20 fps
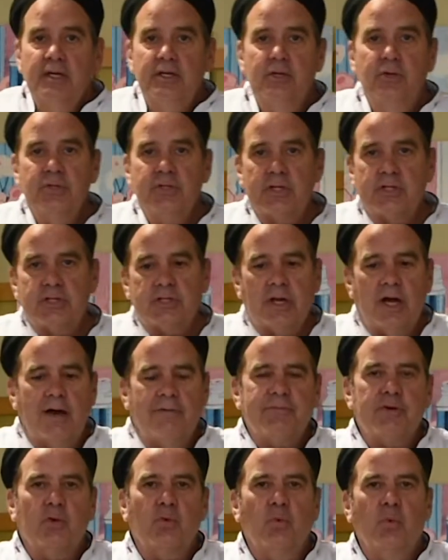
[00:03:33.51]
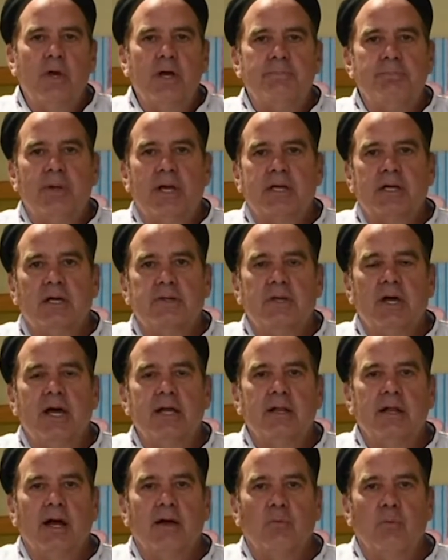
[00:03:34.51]
a softer whip like a
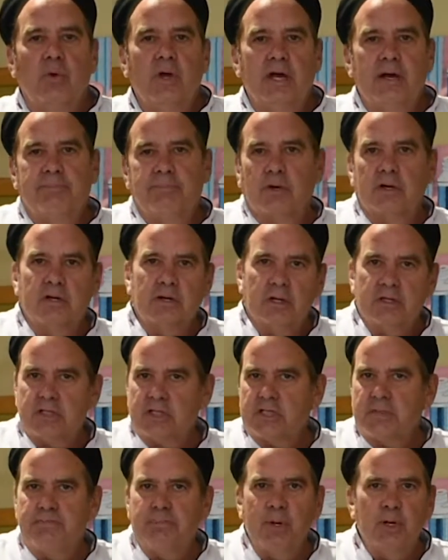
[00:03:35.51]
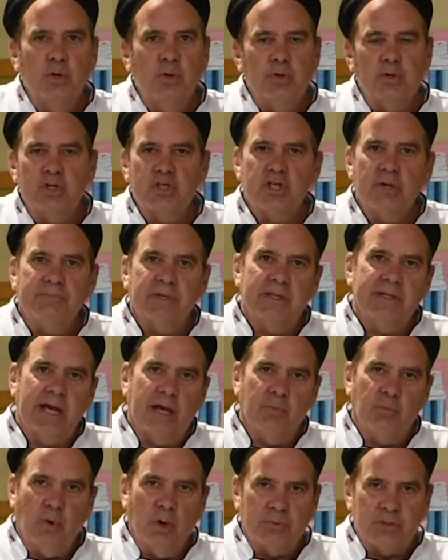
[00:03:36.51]
nylon whip or a spoon or something
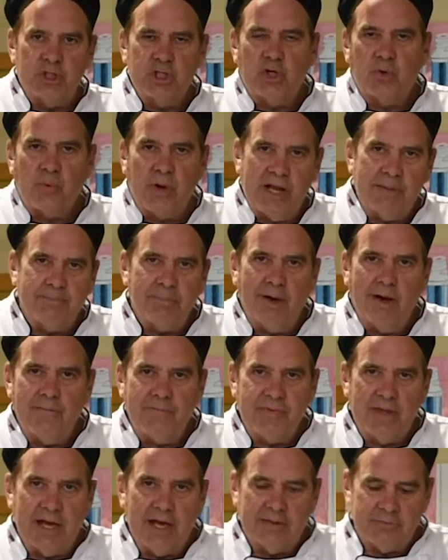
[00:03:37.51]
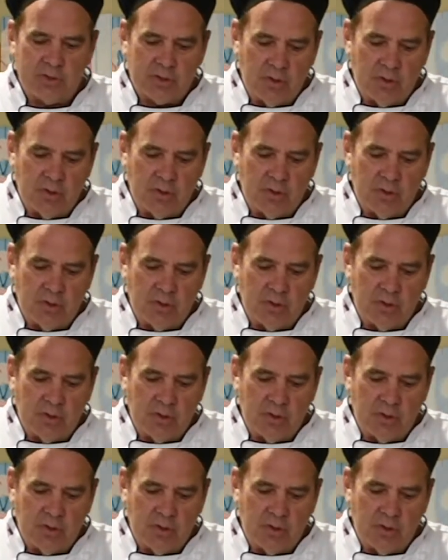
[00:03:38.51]
that won't scrape off that.